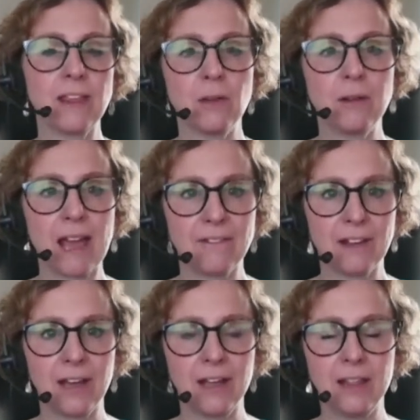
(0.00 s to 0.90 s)
They only have
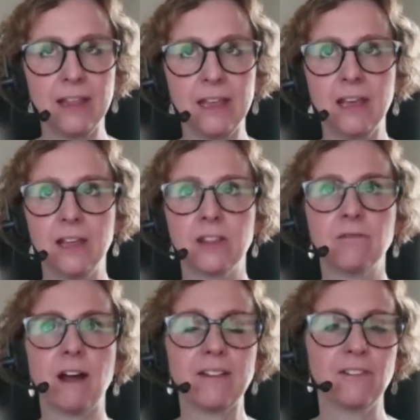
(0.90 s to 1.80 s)
the
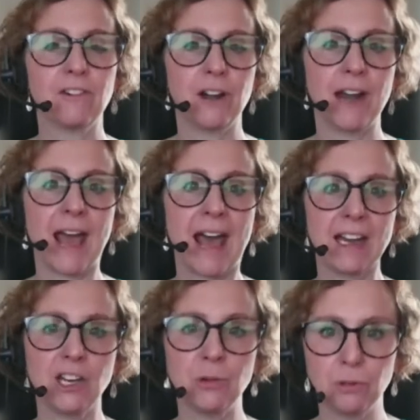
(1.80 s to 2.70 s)
right for an
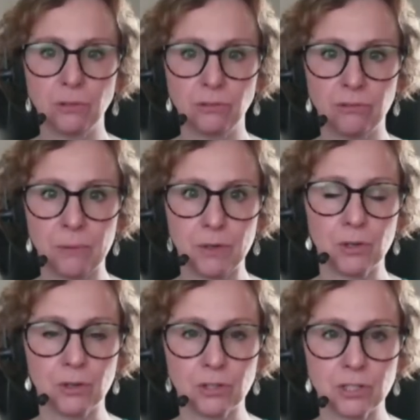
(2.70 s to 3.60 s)
annual
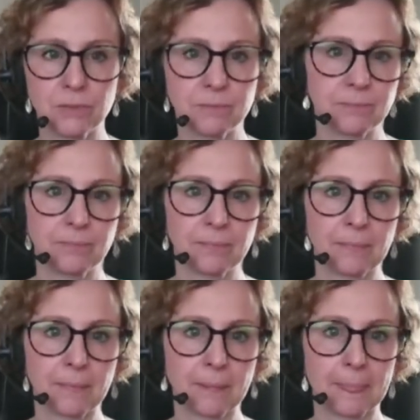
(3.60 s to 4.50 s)
report.
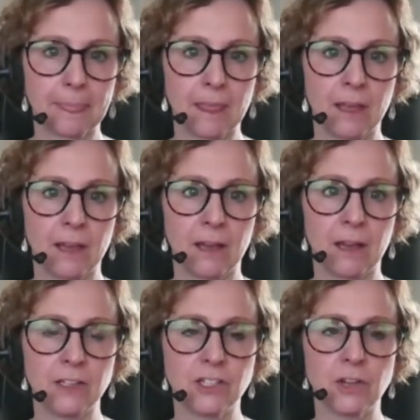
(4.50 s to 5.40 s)

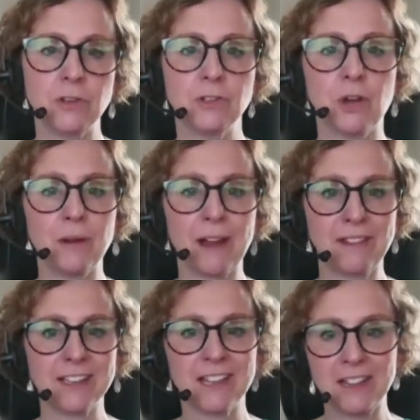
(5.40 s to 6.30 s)
And so you don't have
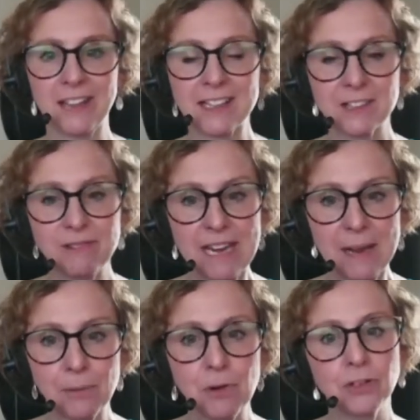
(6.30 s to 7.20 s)
that, and that's a really
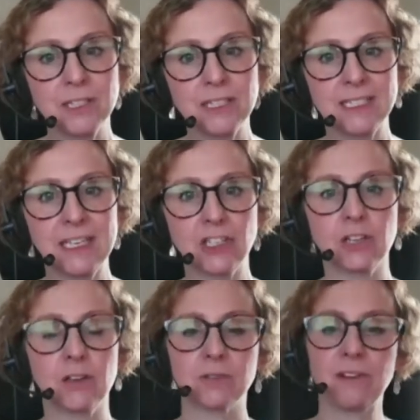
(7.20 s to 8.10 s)
important
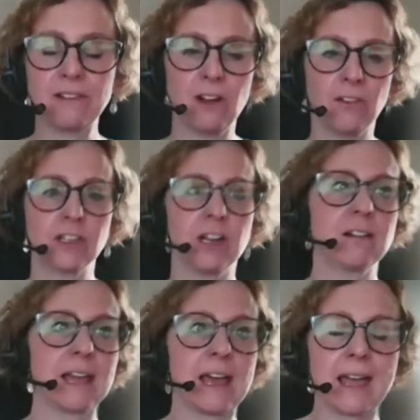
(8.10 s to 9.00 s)
distinction, because very often
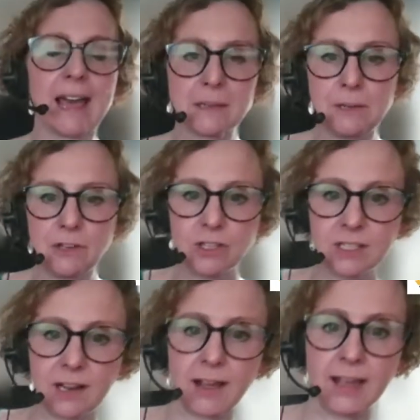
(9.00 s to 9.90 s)
I'll get academy
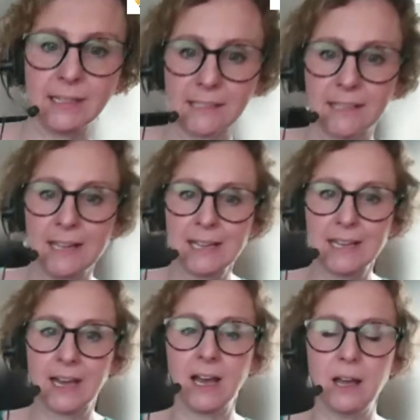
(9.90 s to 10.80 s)
trust clients
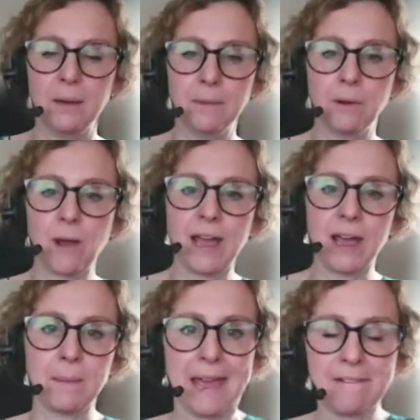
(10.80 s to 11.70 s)
where
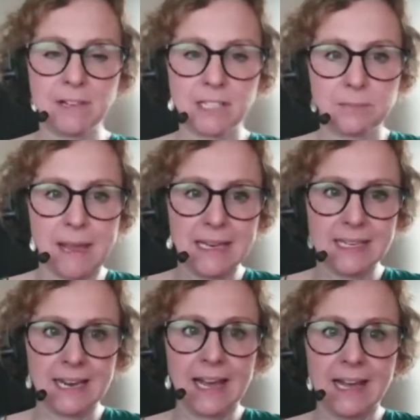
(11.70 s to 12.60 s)
a parent has made
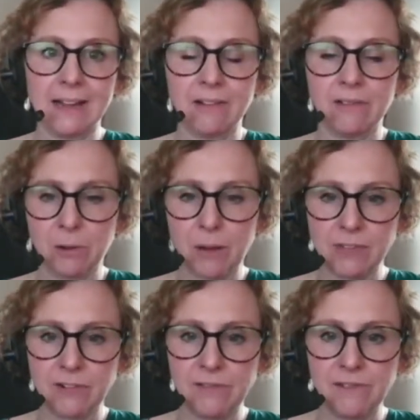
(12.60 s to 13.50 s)
a
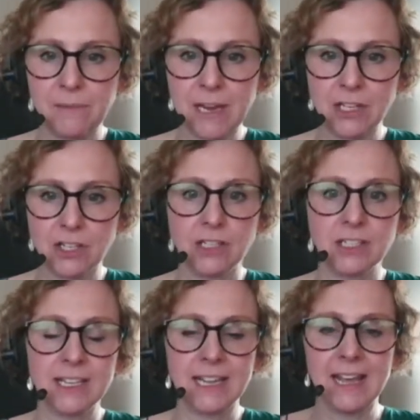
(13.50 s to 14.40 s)
request for information
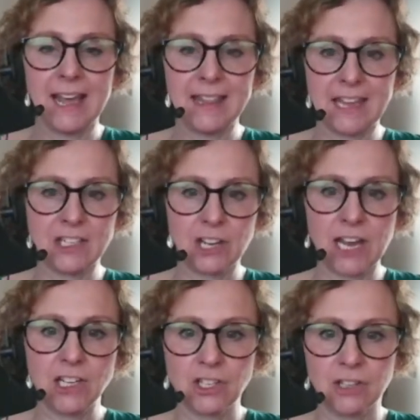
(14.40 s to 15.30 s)
under the
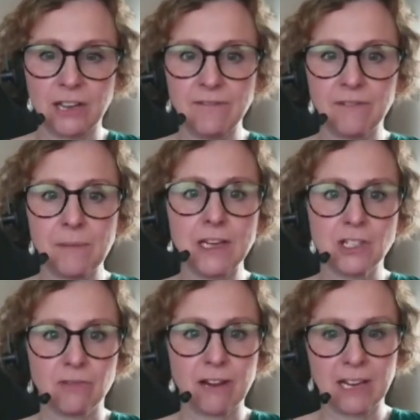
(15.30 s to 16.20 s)
education
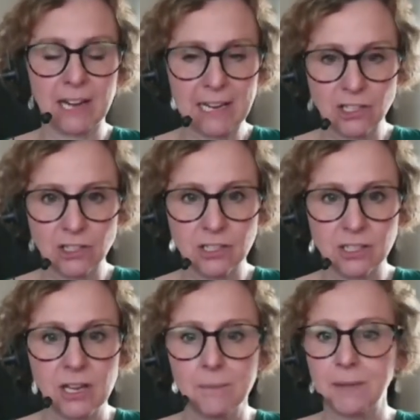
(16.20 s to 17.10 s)
information regulations,
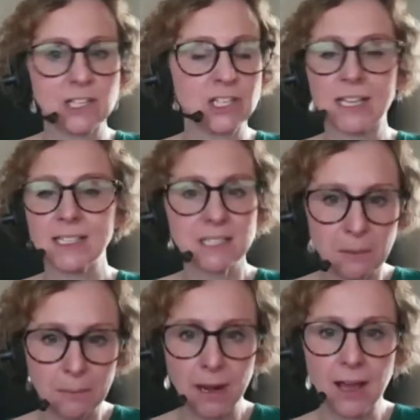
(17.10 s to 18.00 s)
but actually that doesn't
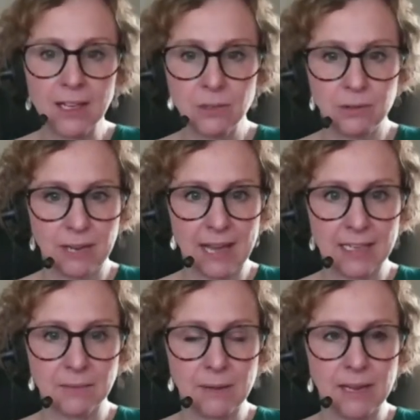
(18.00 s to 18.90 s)
apply to an
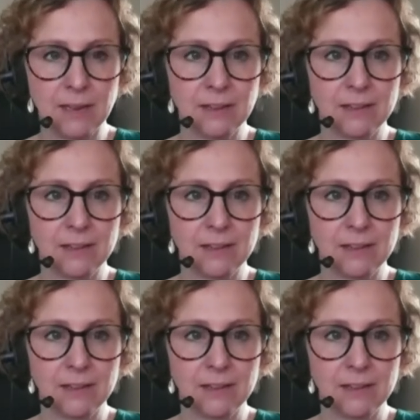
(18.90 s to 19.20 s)
academy.